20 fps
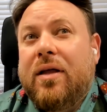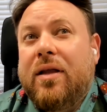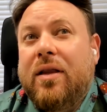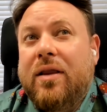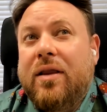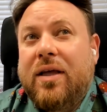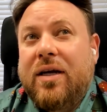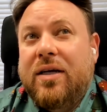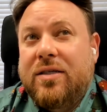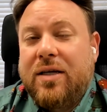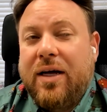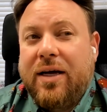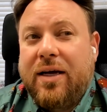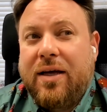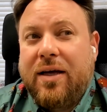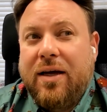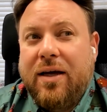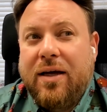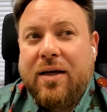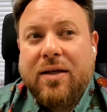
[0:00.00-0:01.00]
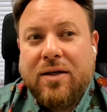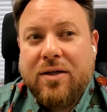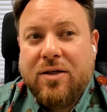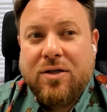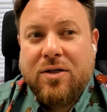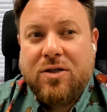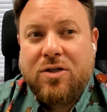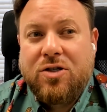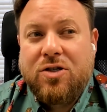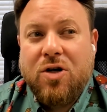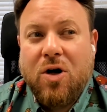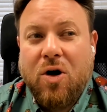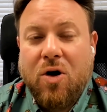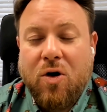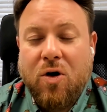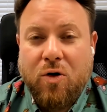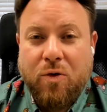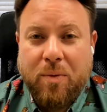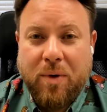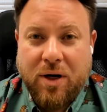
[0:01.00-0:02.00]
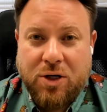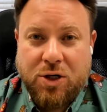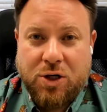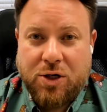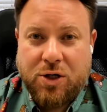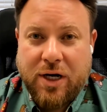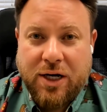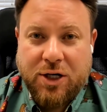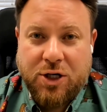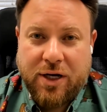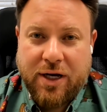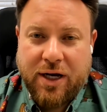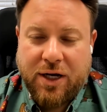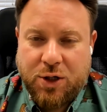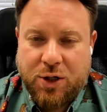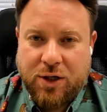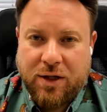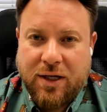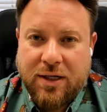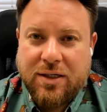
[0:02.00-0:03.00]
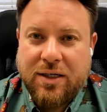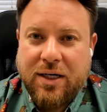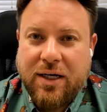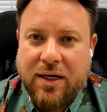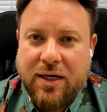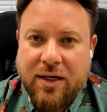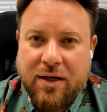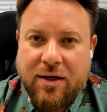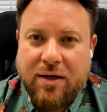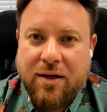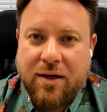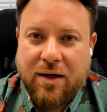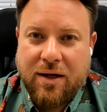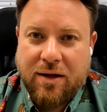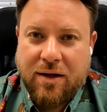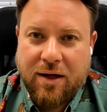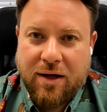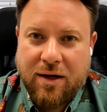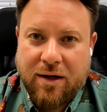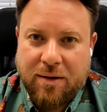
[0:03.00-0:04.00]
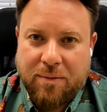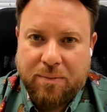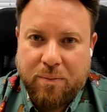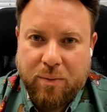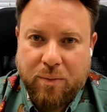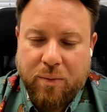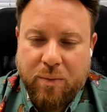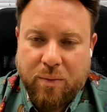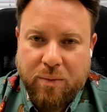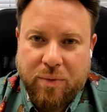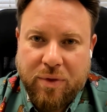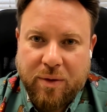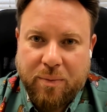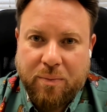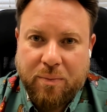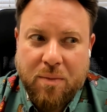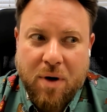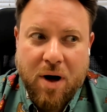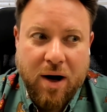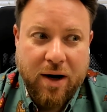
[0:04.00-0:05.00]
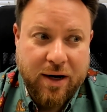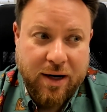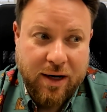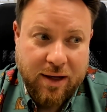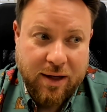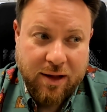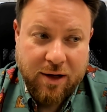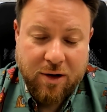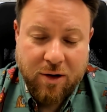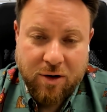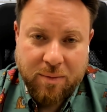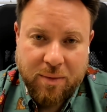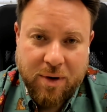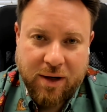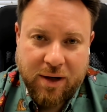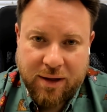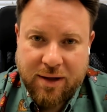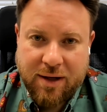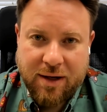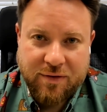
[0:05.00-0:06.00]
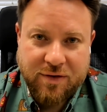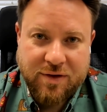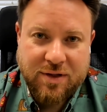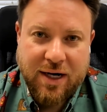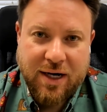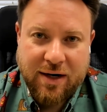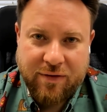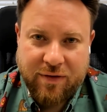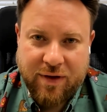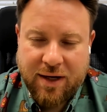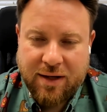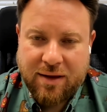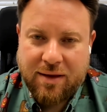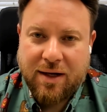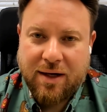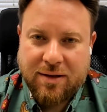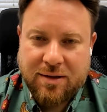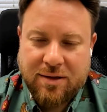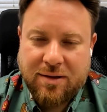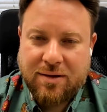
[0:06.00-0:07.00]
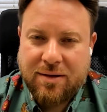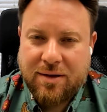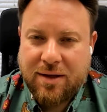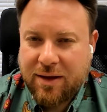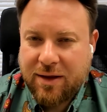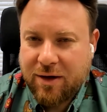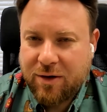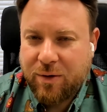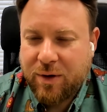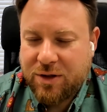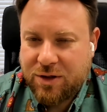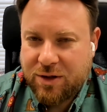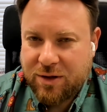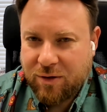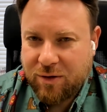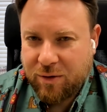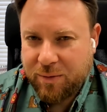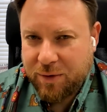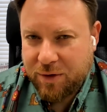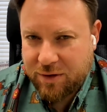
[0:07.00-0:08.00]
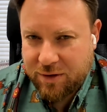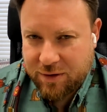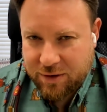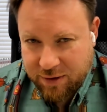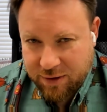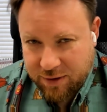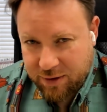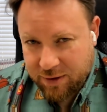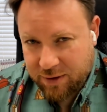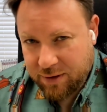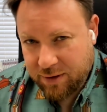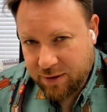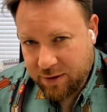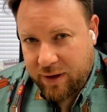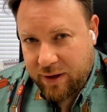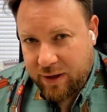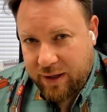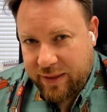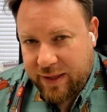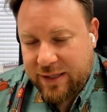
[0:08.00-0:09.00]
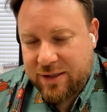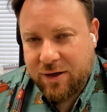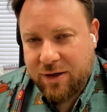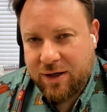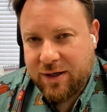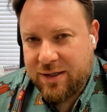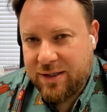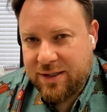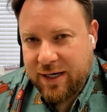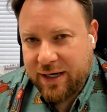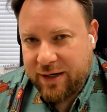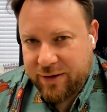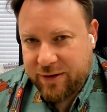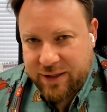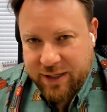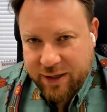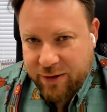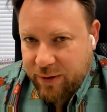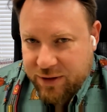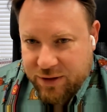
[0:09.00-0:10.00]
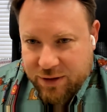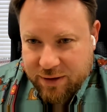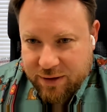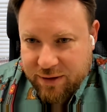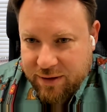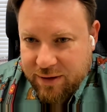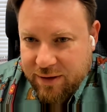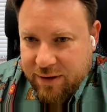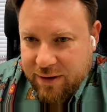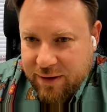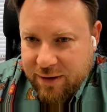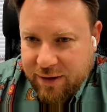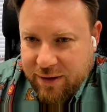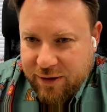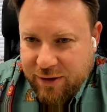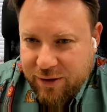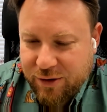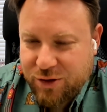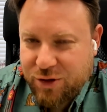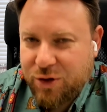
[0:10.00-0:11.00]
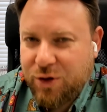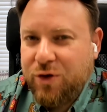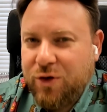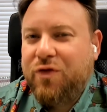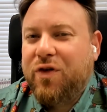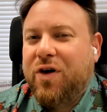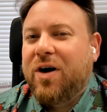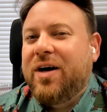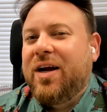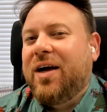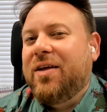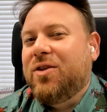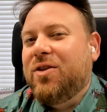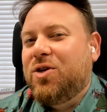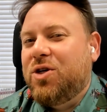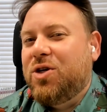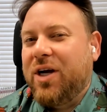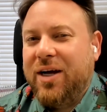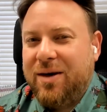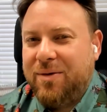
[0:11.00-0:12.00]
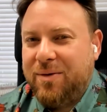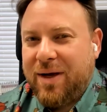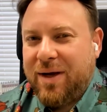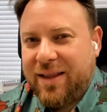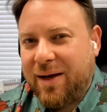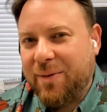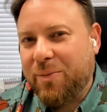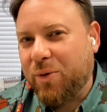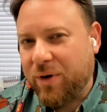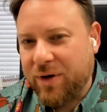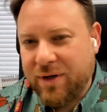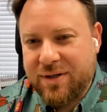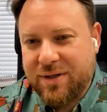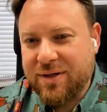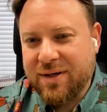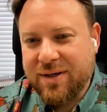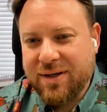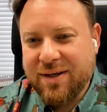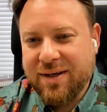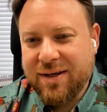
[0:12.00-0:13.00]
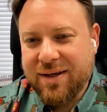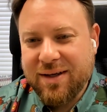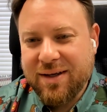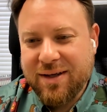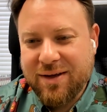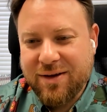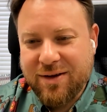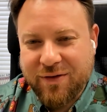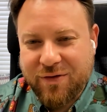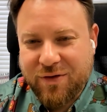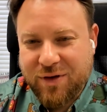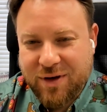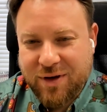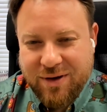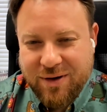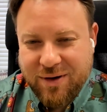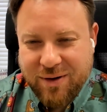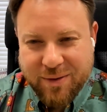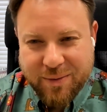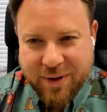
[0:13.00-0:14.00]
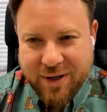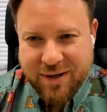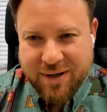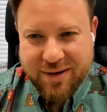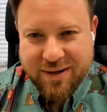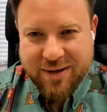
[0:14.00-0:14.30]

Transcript: there's like so much education that's needed in the marketing and the go-to-market kind of side of that. That the question that's not a design critique question. You're too far down the chain at that point. Do you know what I mean?